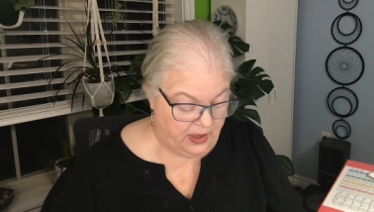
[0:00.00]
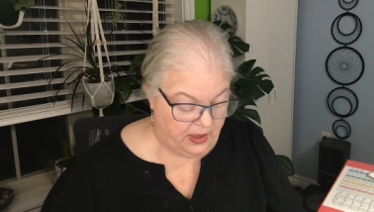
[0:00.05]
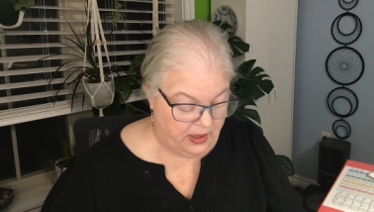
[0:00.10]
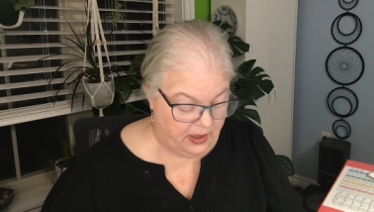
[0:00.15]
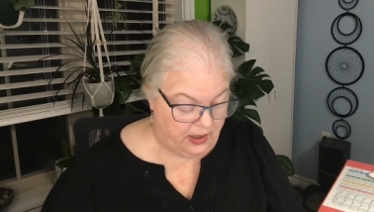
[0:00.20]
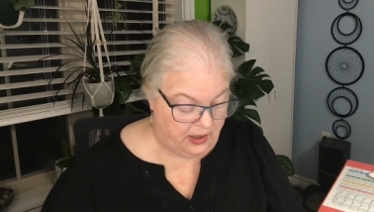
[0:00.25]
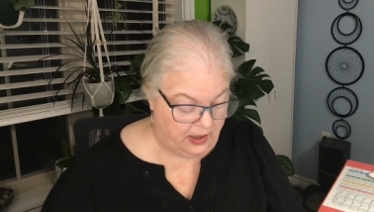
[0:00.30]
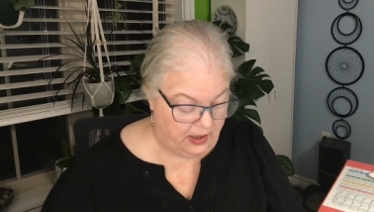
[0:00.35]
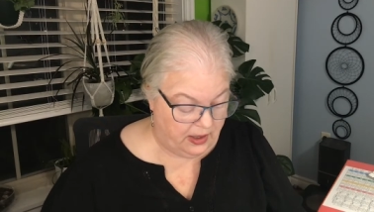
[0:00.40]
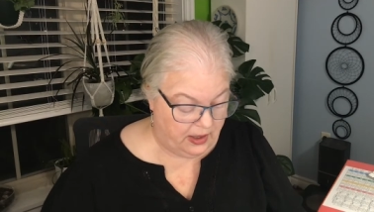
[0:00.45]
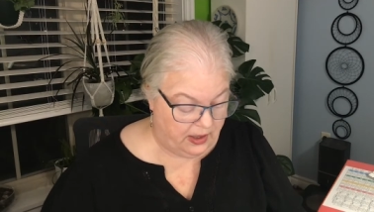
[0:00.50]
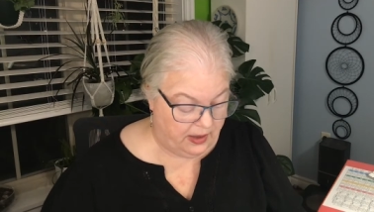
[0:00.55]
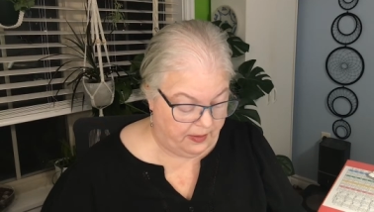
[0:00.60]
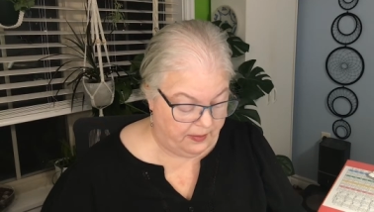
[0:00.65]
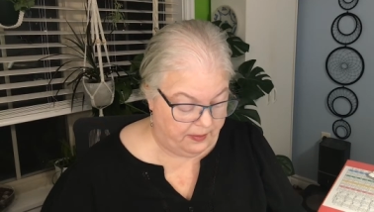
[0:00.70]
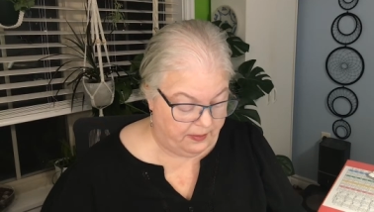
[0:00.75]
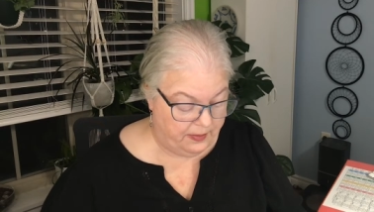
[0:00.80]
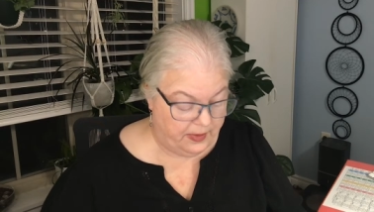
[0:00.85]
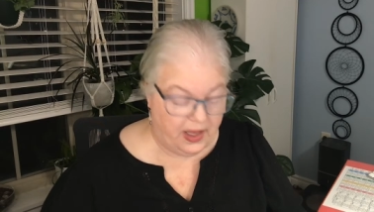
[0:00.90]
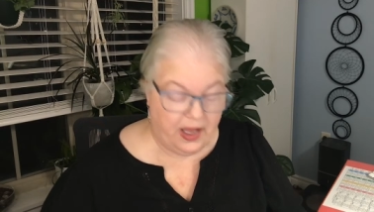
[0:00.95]

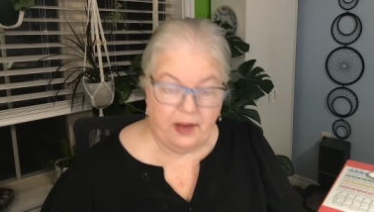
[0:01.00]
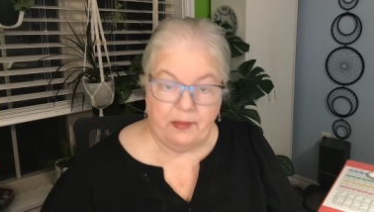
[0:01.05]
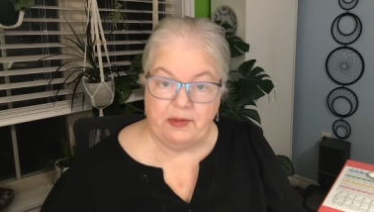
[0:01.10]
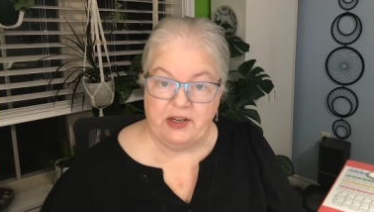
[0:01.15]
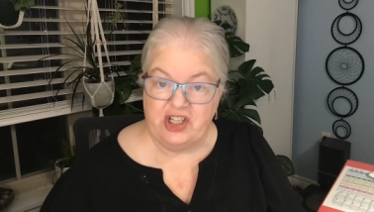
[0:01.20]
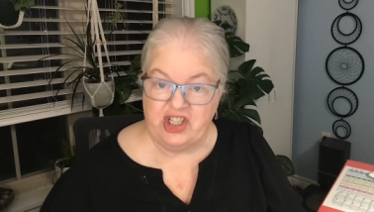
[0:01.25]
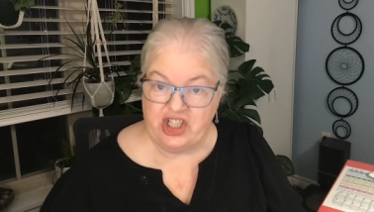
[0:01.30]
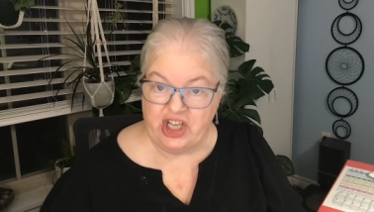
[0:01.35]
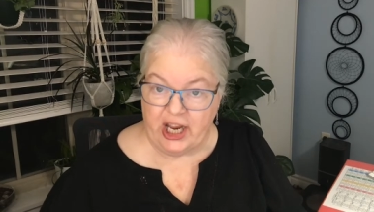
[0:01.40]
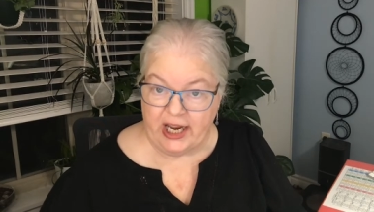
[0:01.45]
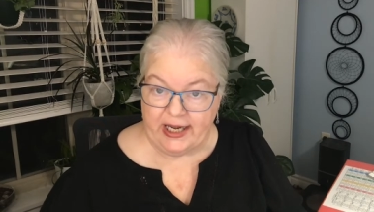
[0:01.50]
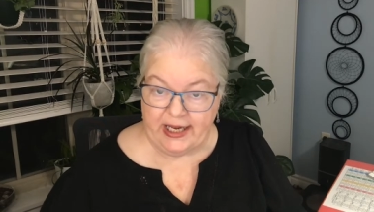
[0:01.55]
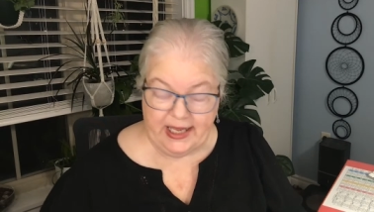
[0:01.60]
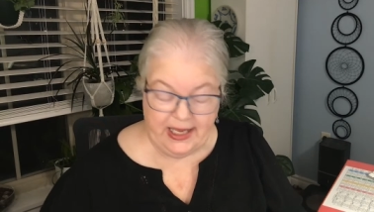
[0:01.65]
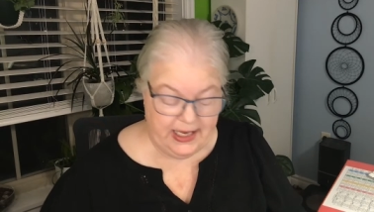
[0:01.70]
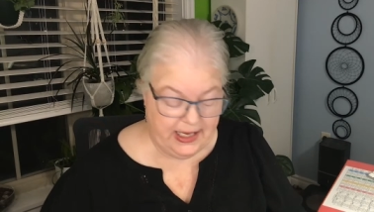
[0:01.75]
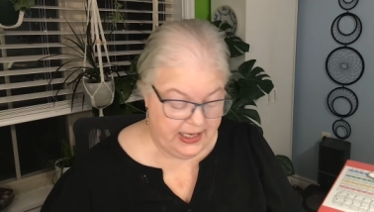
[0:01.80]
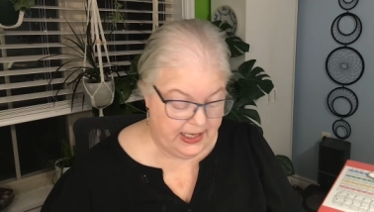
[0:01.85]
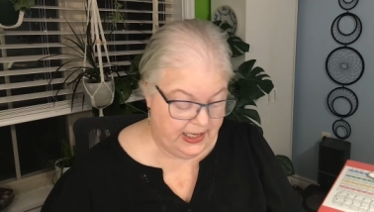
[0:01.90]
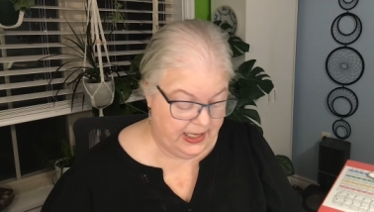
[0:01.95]
um, a
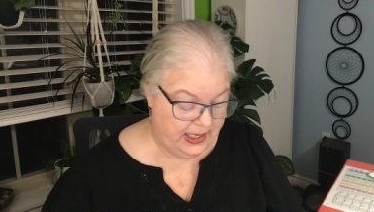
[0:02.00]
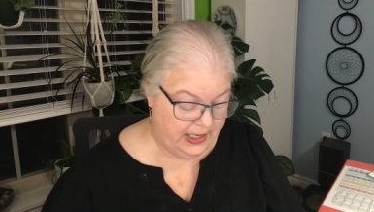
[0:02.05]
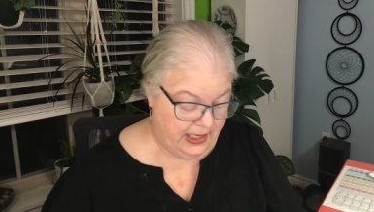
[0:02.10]
machete,